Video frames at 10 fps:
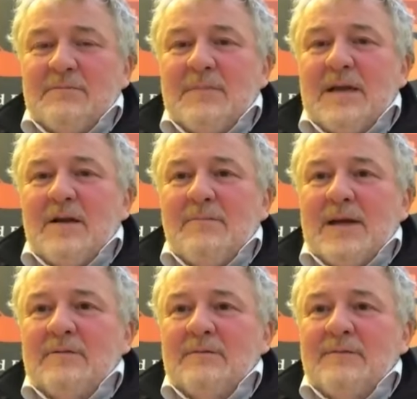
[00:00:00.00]
made at
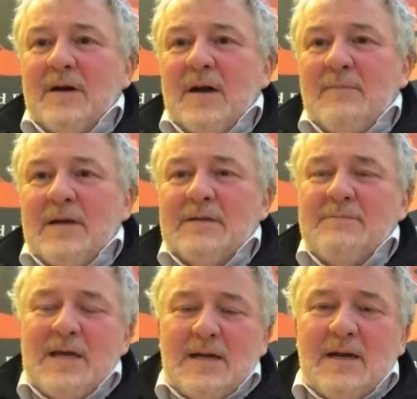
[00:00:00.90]
Belton Farm is
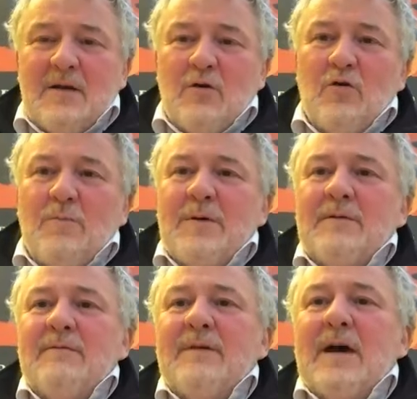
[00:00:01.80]
made in
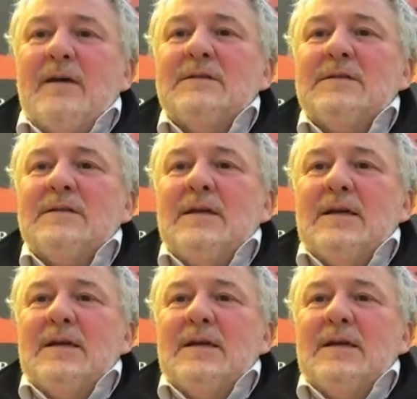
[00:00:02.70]
open vats.